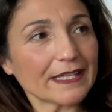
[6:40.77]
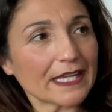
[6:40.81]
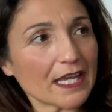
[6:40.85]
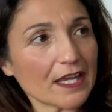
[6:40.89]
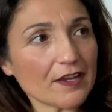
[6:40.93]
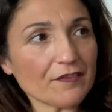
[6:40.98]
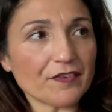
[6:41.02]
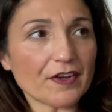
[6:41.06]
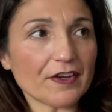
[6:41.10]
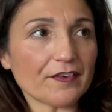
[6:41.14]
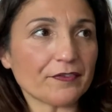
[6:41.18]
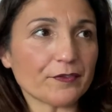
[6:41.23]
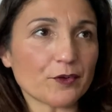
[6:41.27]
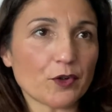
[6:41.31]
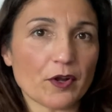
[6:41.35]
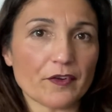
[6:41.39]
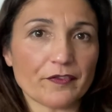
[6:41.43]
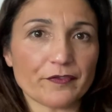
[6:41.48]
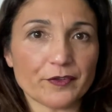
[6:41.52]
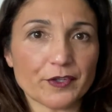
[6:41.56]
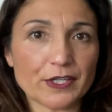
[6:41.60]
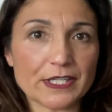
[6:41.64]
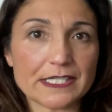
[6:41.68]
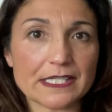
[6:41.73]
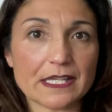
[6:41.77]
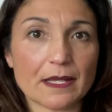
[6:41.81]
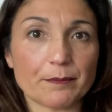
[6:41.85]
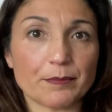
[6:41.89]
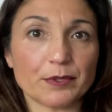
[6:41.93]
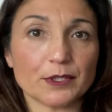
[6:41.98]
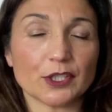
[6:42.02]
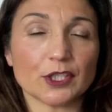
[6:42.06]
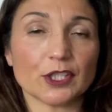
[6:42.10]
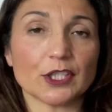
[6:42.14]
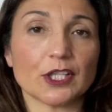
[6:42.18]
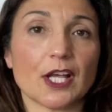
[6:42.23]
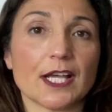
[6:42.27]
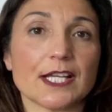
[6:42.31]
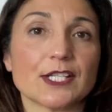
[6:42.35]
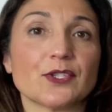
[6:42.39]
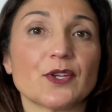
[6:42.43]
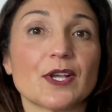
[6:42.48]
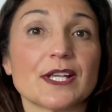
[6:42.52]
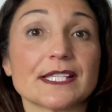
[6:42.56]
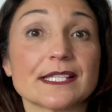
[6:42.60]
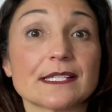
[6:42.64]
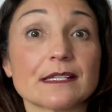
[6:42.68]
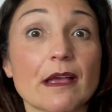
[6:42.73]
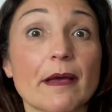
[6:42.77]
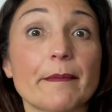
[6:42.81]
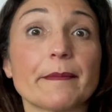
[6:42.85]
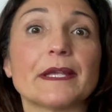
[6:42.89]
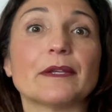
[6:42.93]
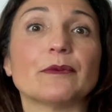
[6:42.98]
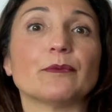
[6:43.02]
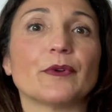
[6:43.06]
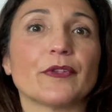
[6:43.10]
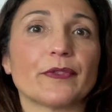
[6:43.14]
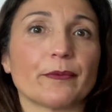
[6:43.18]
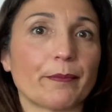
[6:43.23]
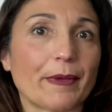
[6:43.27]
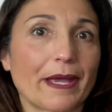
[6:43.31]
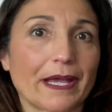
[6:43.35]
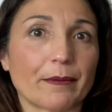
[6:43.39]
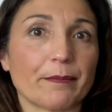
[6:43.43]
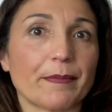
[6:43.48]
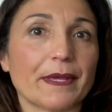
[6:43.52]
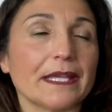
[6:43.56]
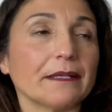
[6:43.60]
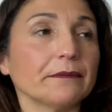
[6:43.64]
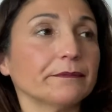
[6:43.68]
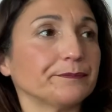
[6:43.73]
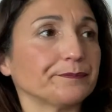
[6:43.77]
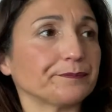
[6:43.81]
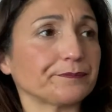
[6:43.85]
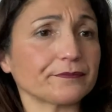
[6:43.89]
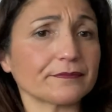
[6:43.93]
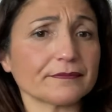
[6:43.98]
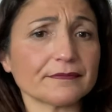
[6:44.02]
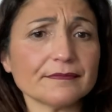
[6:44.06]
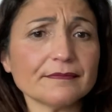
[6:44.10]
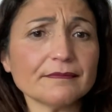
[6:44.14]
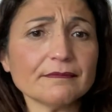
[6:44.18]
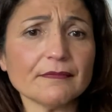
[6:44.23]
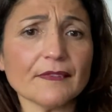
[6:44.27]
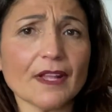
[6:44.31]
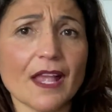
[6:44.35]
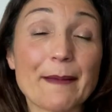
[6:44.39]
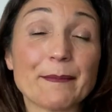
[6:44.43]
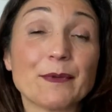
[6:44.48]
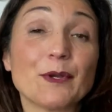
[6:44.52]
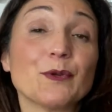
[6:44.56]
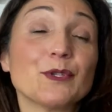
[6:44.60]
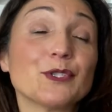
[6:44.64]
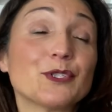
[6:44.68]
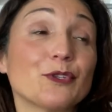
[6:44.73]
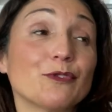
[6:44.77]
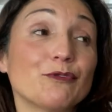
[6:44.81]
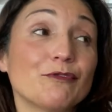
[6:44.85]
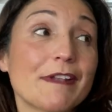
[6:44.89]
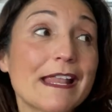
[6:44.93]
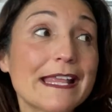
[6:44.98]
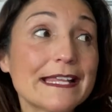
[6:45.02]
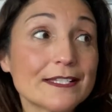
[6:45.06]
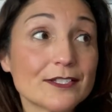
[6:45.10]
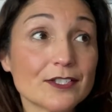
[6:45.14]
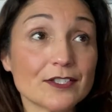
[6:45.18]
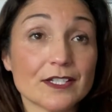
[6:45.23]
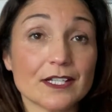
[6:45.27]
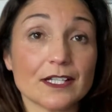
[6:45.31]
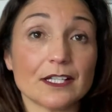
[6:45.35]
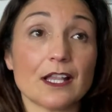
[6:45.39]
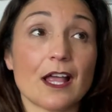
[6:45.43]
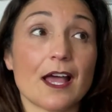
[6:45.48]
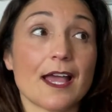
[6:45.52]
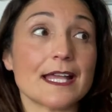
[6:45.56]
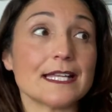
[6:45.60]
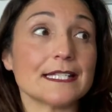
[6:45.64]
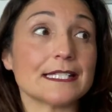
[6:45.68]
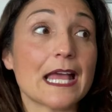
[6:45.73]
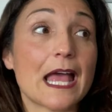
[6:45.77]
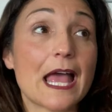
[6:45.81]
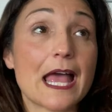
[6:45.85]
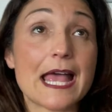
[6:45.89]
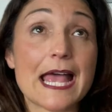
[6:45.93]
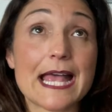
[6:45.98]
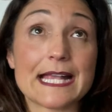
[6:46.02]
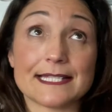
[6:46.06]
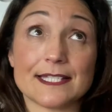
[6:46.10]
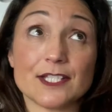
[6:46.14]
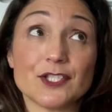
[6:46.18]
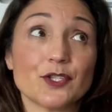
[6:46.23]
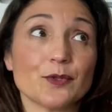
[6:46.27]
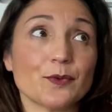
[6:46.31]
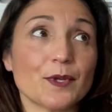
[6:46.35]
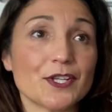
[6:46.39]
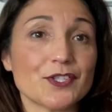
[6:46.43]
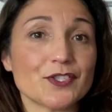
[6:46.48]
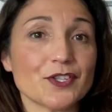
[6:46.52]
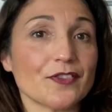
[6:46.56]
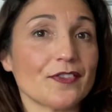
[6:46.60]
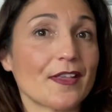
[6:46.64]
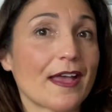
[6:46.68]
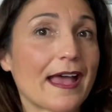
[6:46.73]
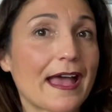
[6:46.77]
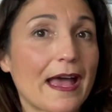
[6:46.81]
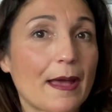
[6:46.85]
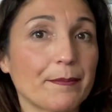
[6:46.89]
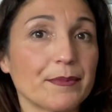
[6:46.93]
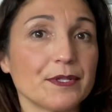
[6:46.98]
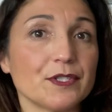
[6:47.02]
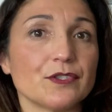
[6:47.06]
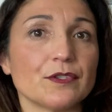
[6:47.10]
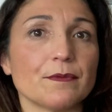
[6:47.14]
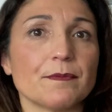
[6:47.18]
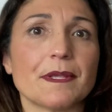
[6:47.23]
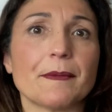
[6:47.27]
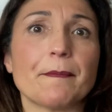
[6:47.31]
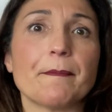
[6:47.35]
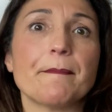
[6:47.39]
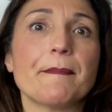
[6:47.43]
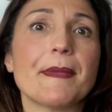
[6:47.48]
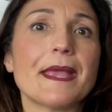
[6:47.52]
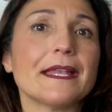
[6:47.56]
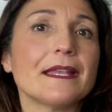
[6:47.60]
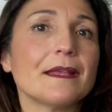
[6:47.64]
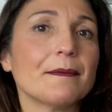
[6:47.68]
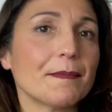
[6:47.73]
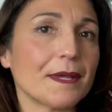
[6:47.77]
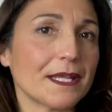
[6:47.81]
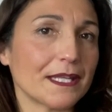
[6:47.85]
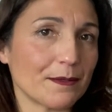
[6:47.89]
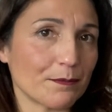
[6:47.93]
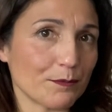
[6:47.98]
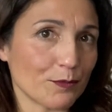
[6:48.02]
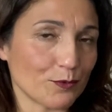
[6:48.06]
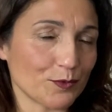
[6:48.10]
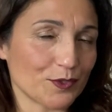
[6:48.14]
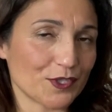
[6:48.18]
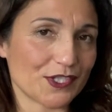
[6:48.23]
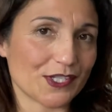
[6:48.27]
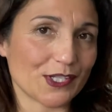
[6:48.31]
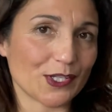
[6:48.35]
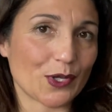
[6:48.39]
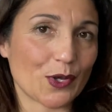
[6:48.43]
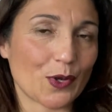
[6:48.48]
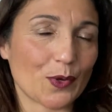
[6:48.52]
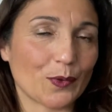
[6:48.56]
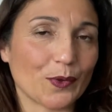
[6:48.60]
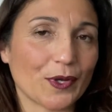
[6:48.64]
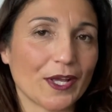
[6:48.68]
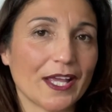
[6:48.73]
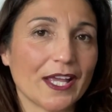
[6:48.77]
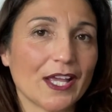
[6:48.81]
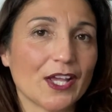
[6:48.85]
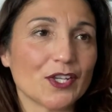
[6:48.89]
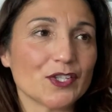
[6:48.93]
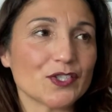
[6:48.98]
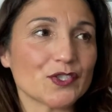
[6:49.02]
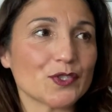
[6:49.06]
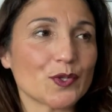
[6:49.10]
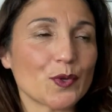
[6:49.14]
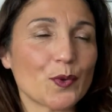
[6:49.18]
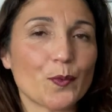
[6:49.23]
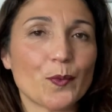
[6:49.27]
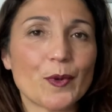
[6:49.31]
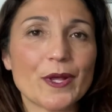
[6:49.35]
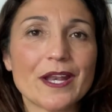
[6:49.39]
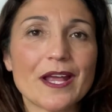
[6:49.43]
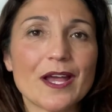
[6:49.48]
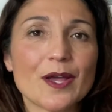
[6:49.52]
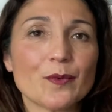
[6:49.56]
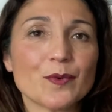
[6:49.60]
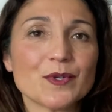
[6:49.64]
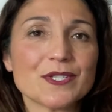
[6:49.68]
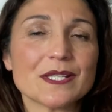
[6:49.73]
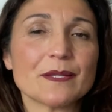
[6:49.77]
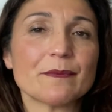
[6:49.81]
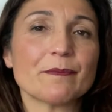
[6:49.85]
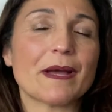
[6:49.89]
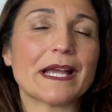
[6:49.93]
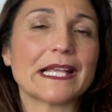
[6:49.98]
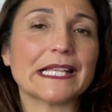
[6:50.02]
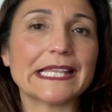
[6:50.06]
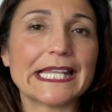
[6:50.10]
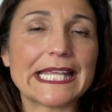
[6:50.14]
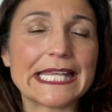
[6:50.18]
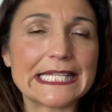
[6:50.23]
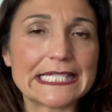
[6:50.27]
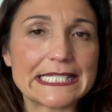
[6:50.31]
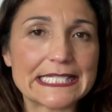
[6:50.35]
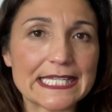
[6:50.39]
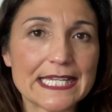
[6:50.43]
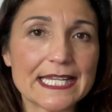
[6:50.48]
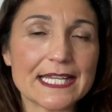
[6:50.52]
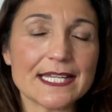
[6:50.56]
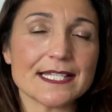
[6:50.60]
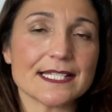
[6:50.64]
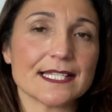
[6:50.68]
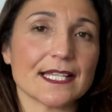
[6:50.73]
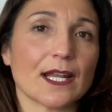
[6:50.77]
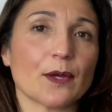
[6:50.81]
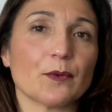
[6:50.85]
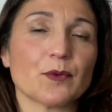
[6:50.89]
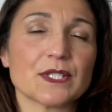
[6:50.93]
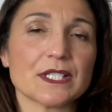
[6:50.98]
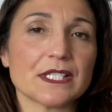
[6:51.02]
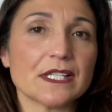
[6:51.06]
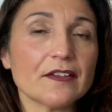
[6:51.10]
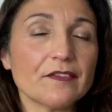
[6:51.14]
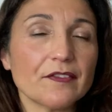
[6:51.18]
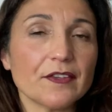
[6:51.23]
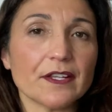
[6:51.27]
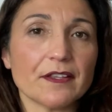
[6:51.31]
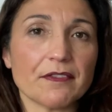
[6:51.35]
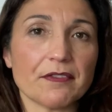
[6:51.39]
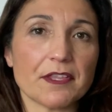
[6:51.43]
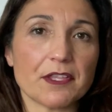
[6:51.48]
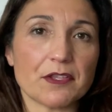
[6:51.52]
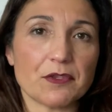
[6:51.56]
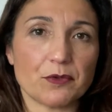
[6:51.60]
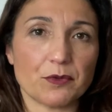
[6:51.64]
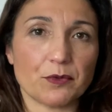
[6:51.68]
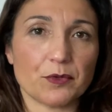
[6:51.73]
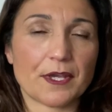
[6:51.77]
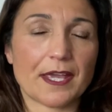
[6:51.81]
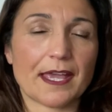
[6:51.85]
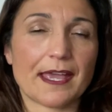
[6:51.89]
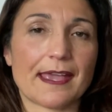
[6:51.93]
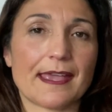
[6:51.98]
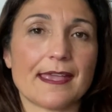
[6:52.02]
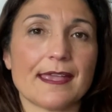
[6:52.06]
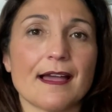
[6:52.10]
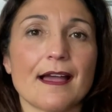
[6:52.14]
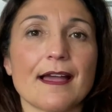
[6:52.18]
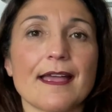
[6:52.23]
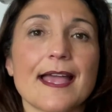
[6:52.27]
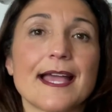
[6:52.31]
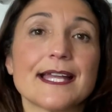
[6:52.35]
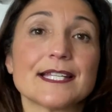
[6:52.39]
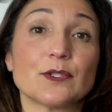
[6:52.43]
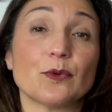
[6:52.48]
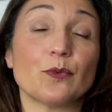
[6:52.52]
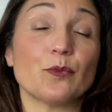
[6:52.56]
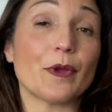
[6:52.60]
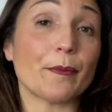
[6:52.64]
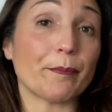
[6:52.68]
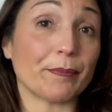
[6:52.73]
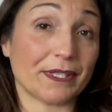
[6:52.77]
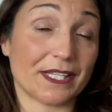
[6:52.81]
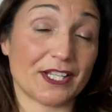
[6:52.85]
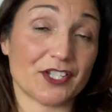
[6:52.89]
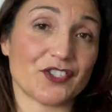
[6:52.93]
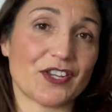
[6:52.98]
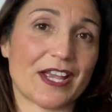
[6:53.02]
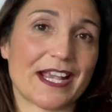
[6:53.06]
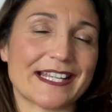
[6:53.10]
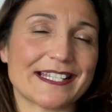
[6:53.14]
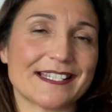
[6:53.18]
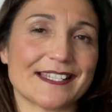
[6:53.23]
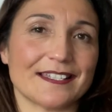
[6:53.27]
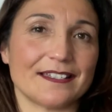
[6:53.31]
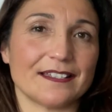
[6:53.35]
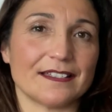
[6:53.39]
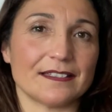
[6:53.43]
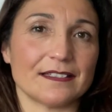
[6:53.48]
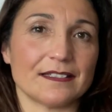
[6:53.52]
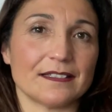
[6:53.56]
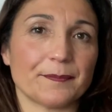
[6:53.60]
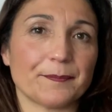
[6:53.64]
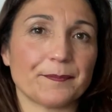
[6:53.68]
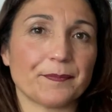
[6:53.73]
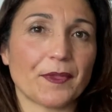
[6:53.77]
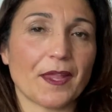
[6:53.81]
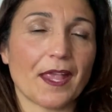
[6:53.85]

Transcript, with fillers: if I've got, for example, a client who has come in with back pain, I'm going to relate to the client a situation that happened to me many, many moons ago. So when I was in my late teens and I was living in the UK, I had a whiplash accident